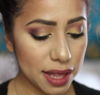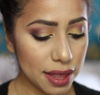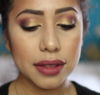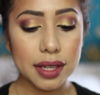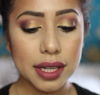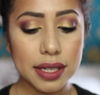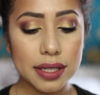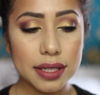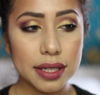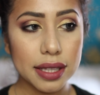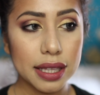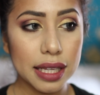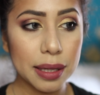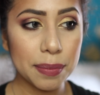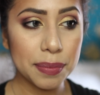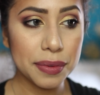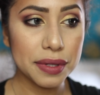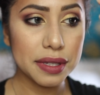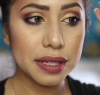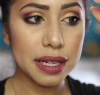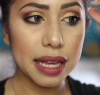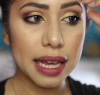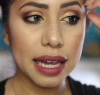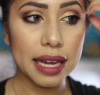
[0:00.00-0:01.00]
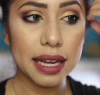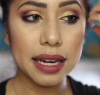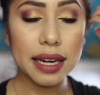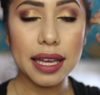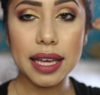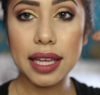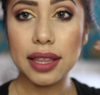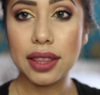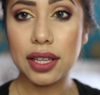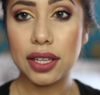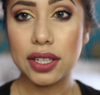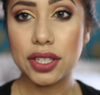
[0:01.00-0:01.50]
this lip stain
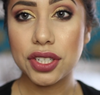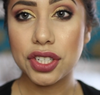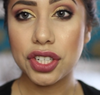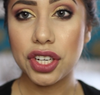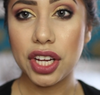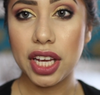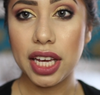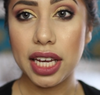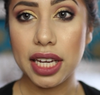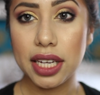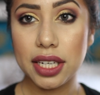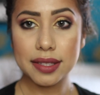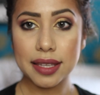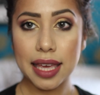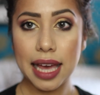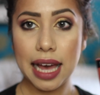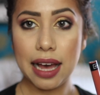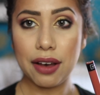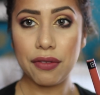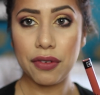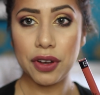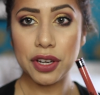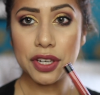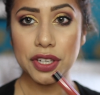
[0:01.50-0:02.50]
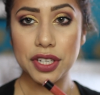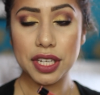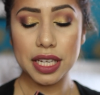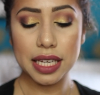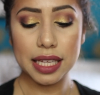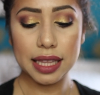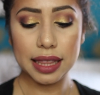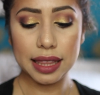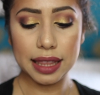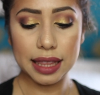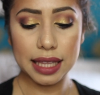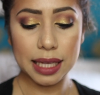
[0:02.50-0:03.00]
in the shade Kat Von
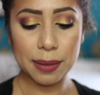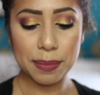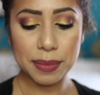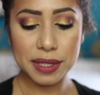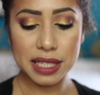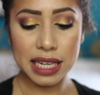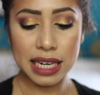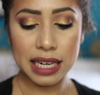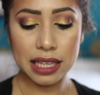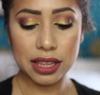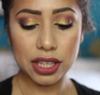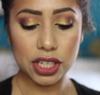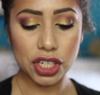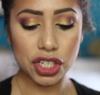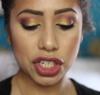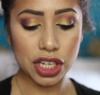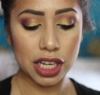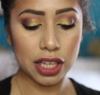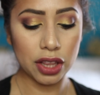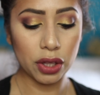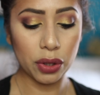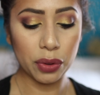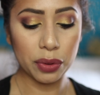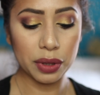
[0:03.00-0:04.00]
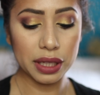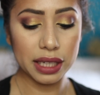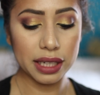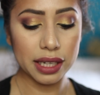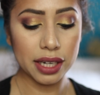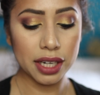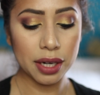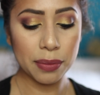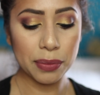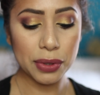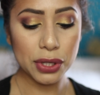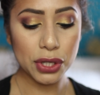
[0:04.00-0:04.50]
D lip stain in the shade
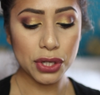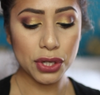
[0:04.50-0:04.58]
Lolita number